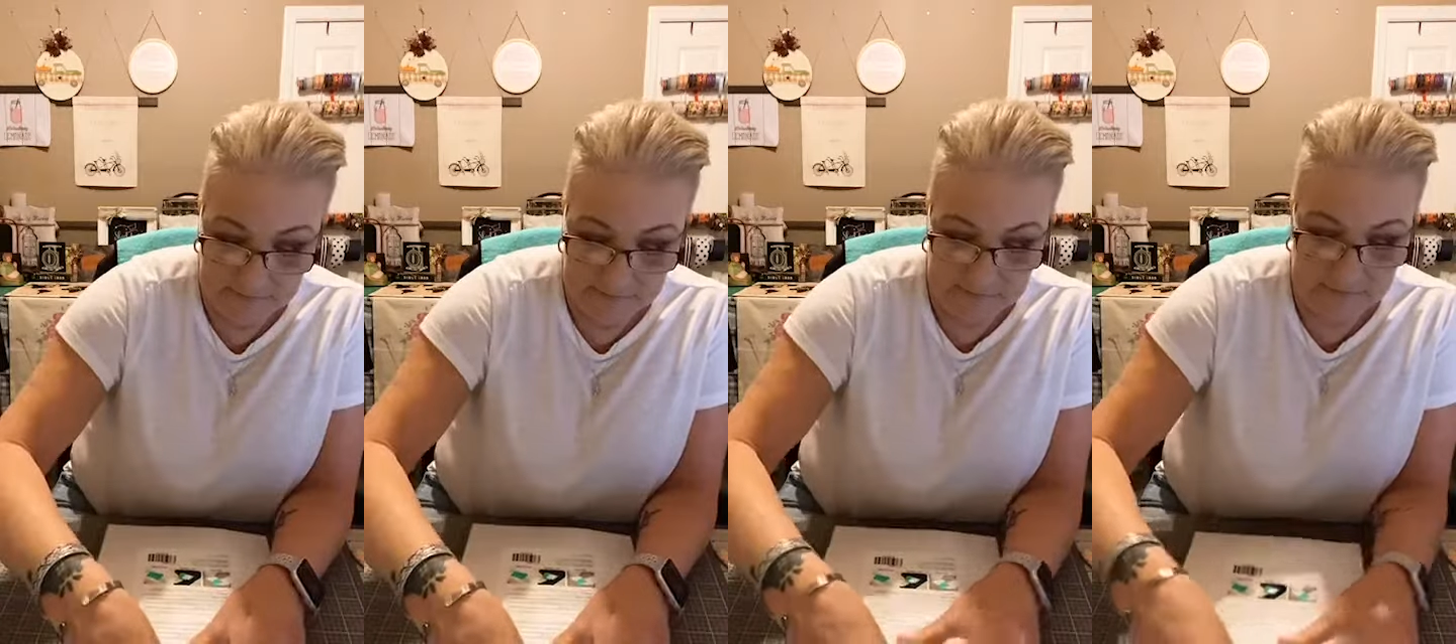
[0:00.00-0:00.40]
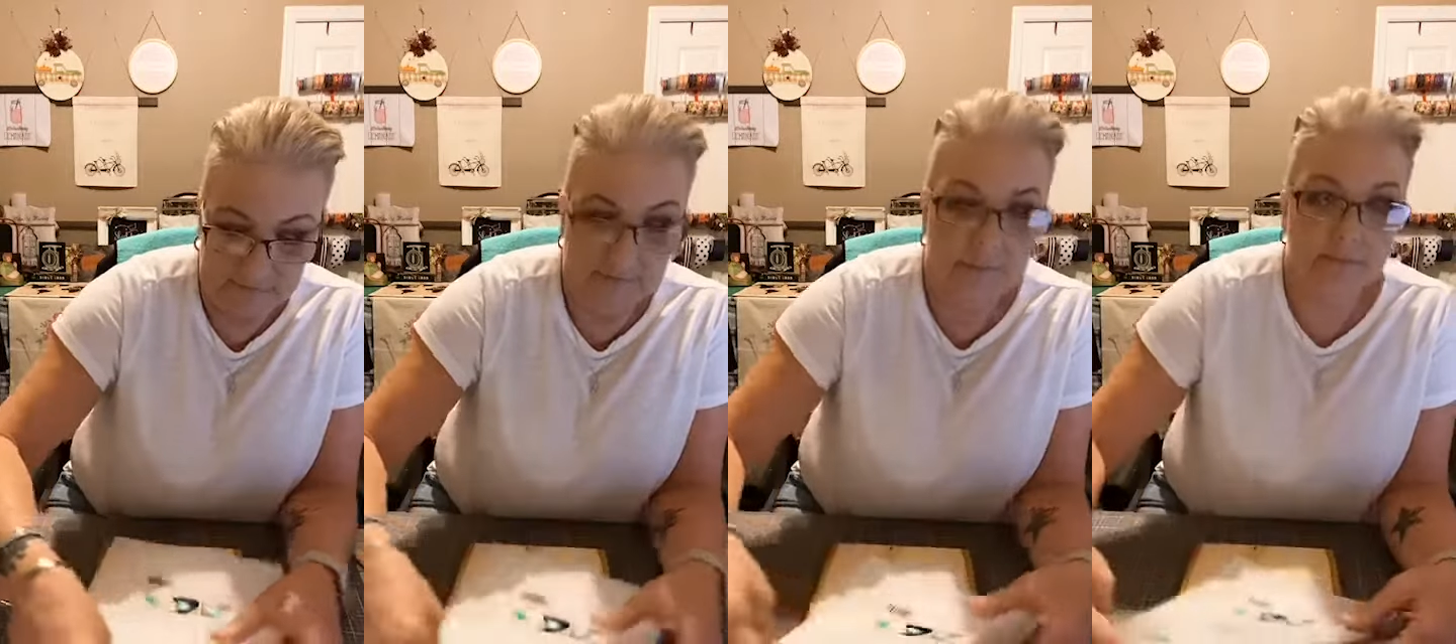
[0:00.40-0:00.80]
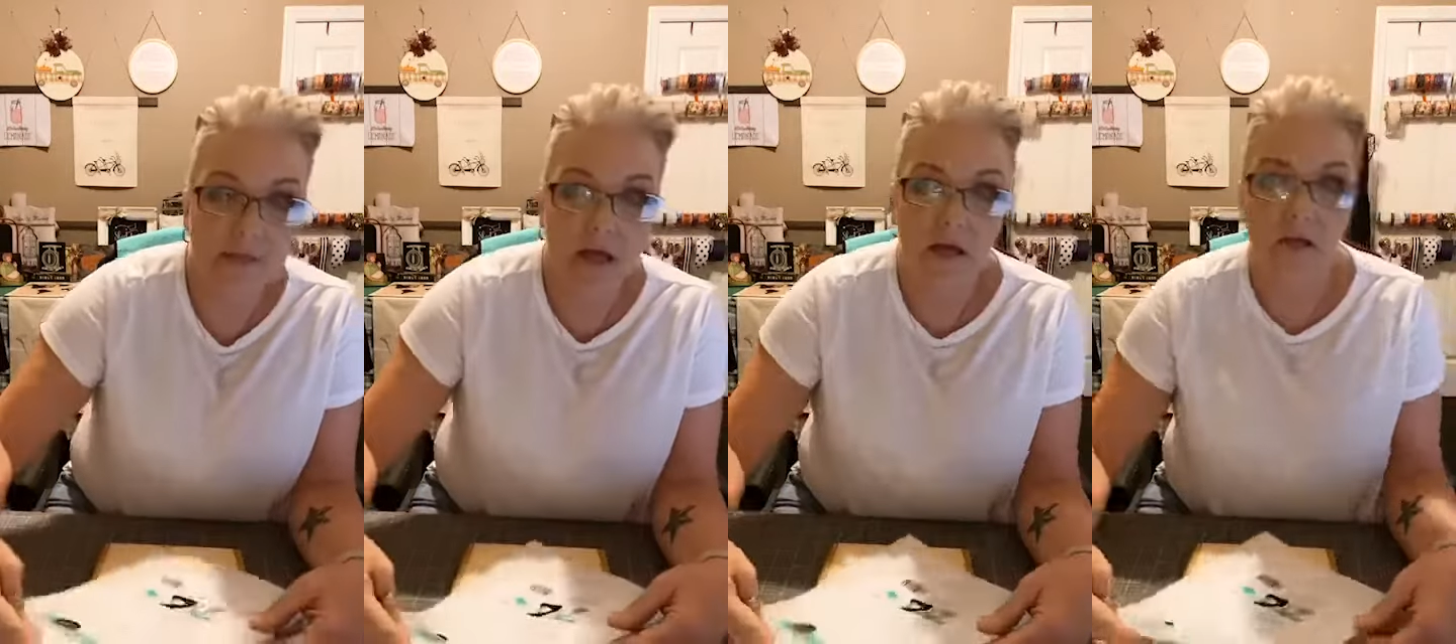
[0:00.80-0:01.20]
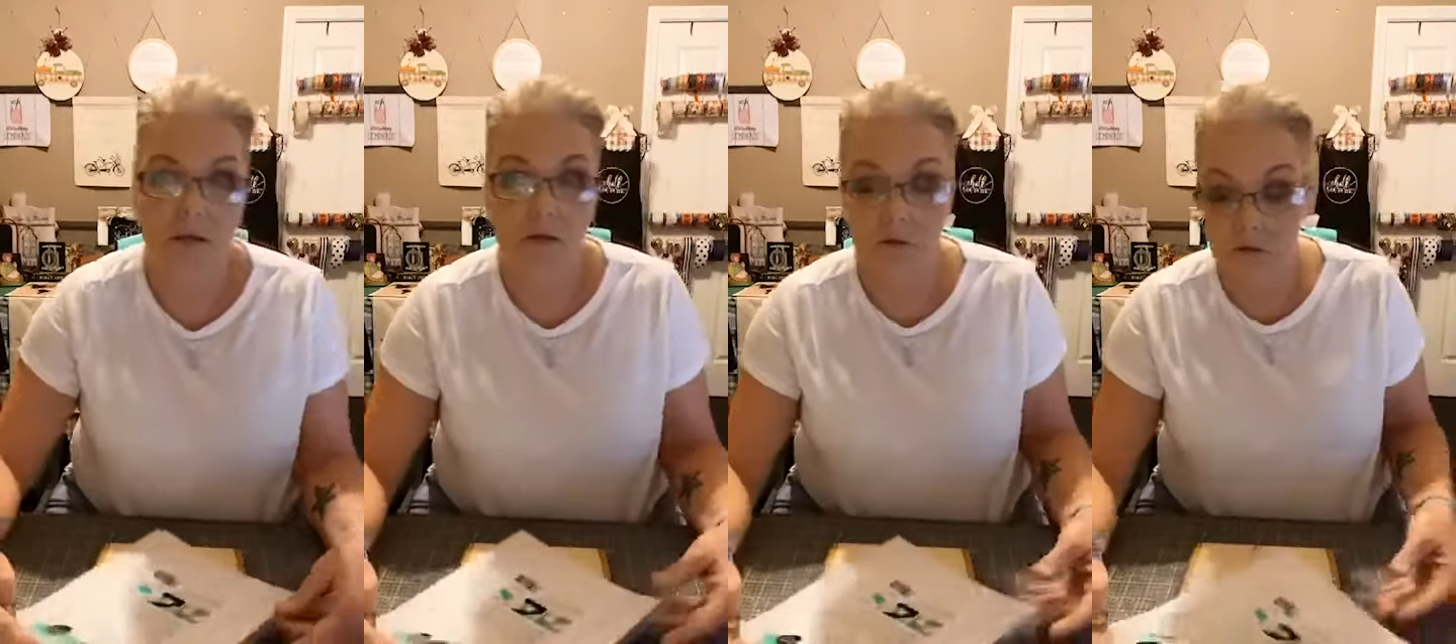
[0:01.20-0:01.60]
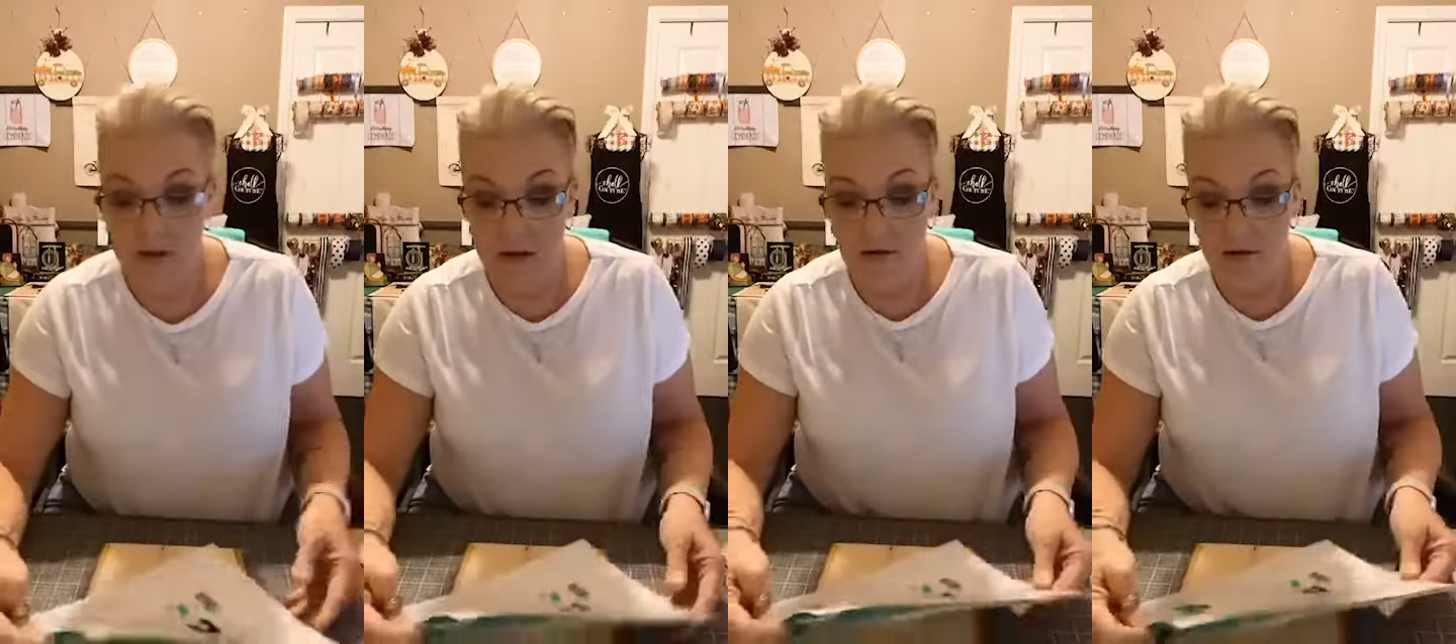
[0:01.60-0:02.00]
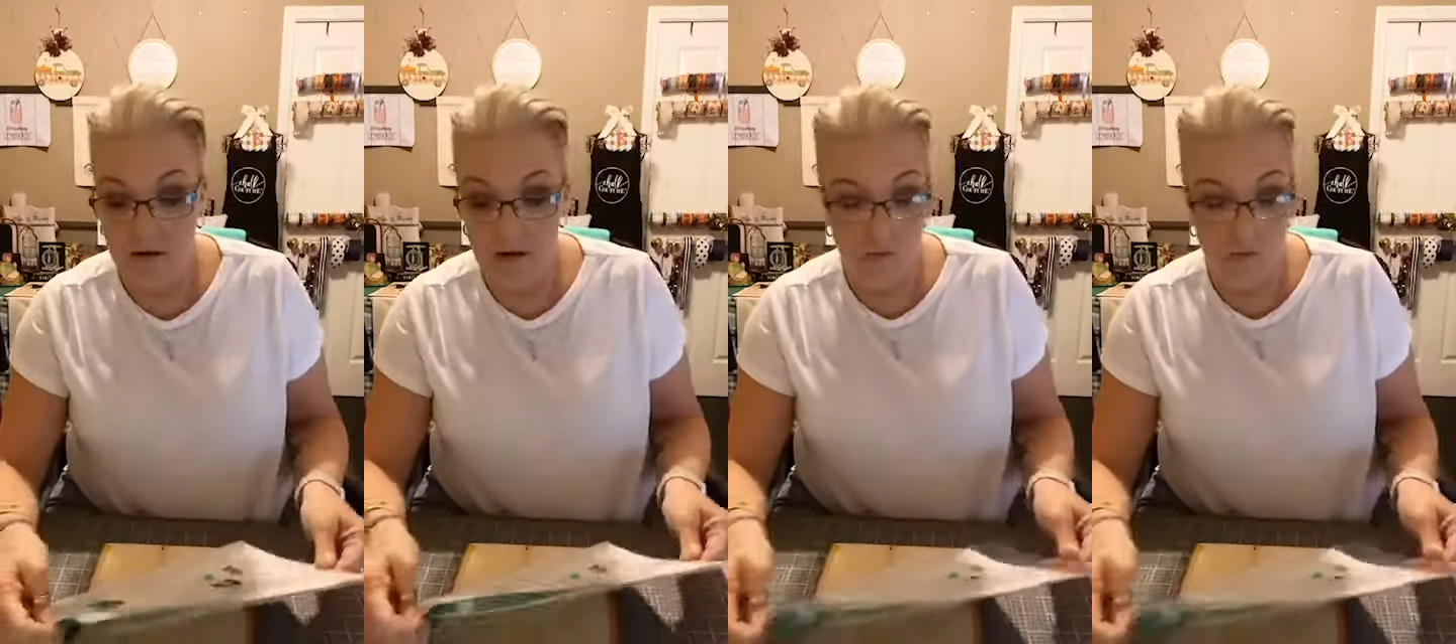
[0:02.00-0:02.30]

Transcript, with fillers: -hmm. So we are